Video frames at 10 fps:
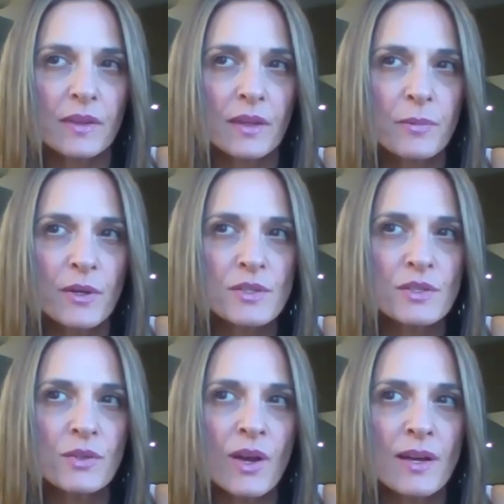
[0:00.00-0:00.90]
A
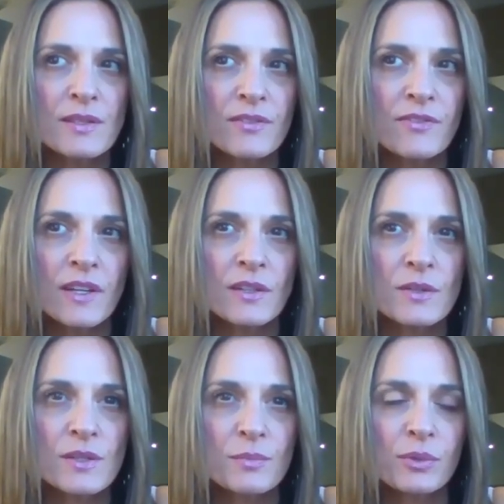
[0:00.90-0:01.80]
person who has a
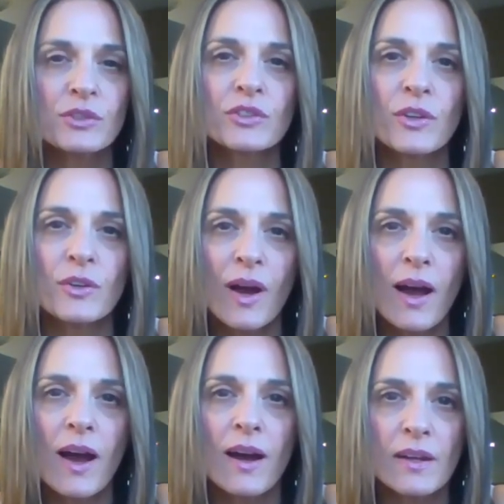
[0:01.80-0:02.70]
Venus-Pluto
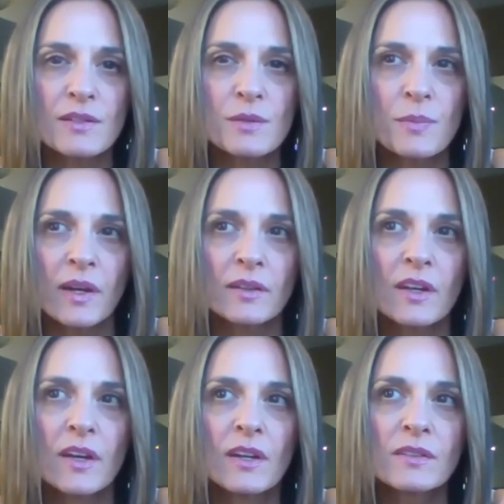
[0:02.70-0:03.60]
hard aspect
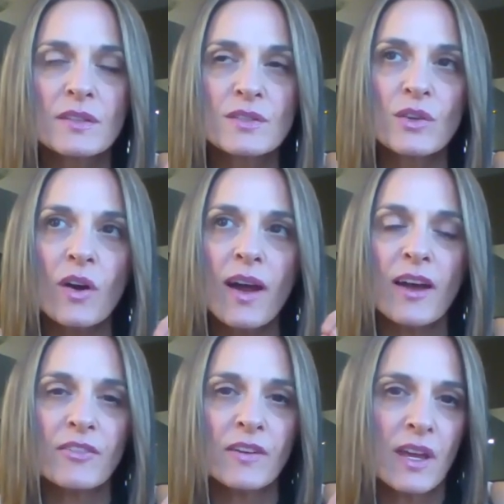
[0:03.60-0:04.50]
does not
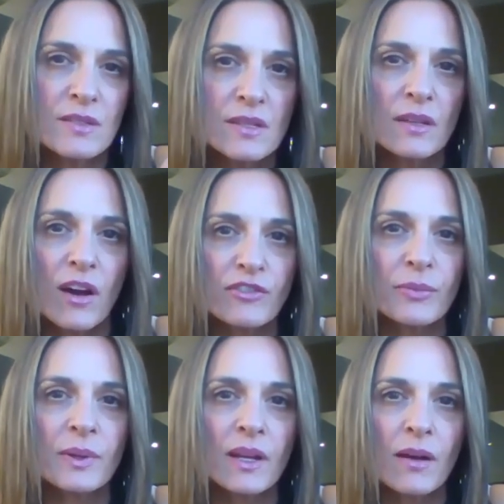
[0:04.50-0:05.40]
have an easy life
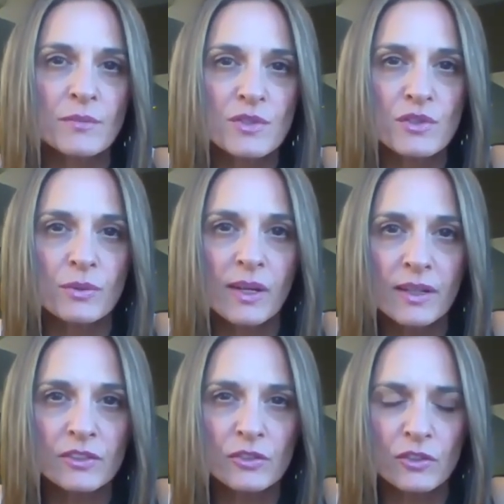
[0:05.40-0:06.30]
when it comes to
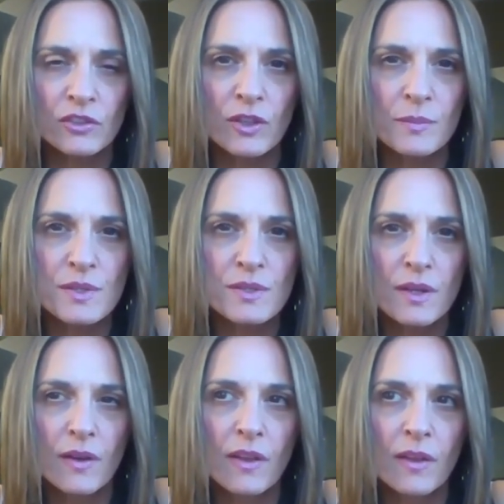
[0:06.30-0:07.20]
relationships.
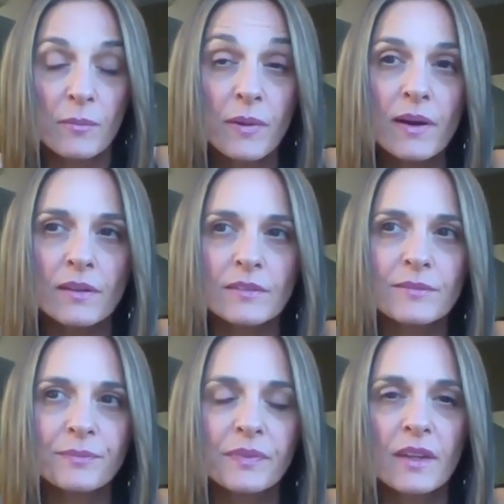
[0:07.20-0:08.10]
But
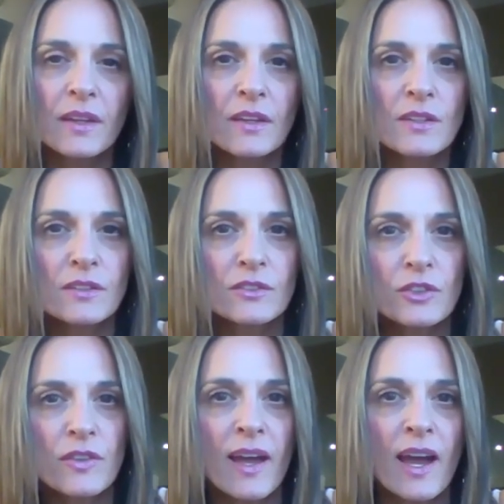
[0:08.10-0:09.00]

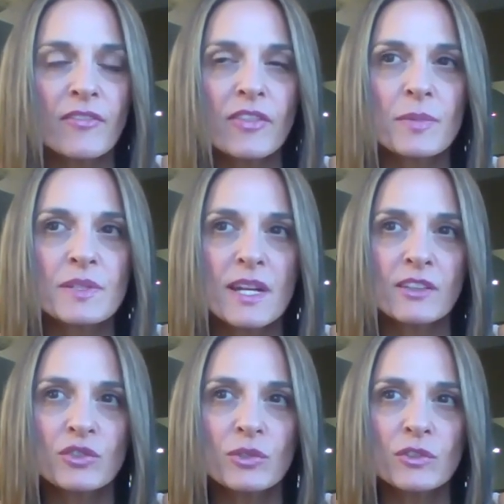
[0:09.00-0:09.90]
do they have the
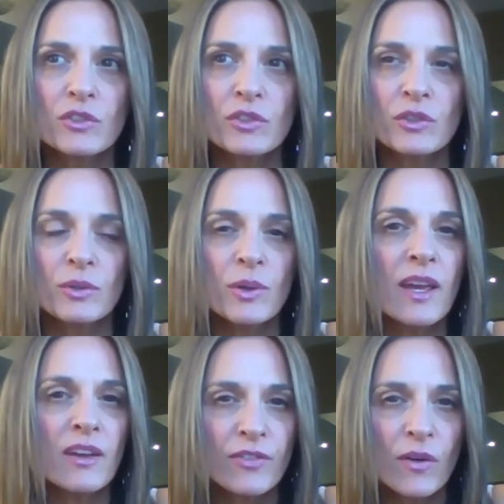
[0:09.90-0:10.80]
potential to
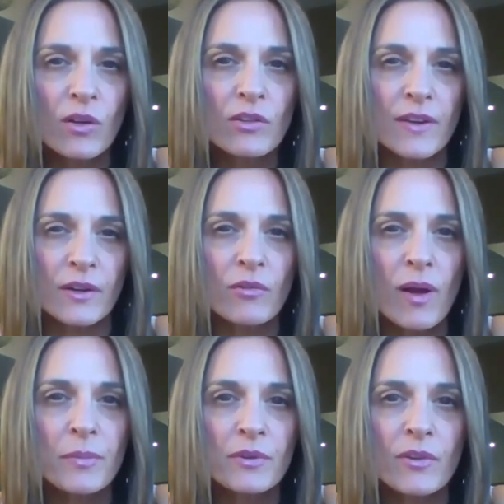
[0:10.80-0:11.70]
evolve at a
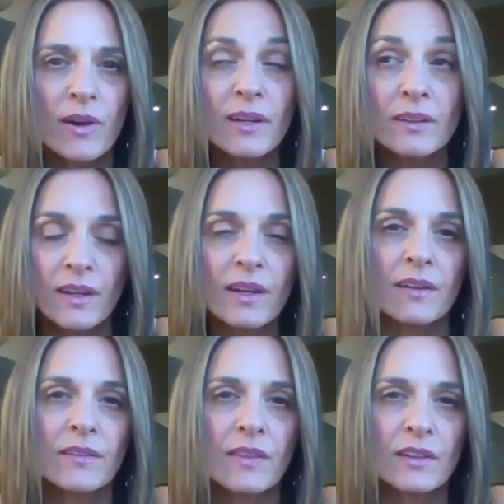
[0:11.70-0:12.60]
rapid rate? Yeah,
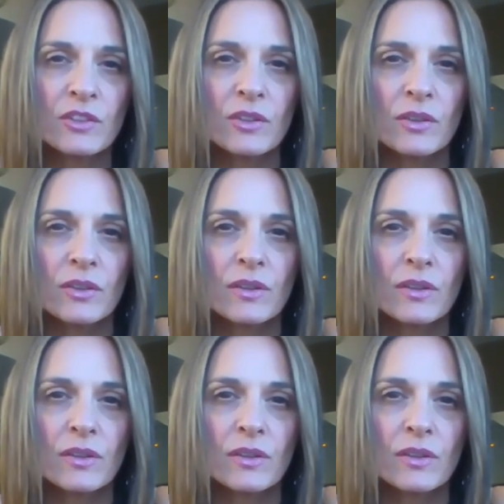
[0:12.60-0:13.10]
they do.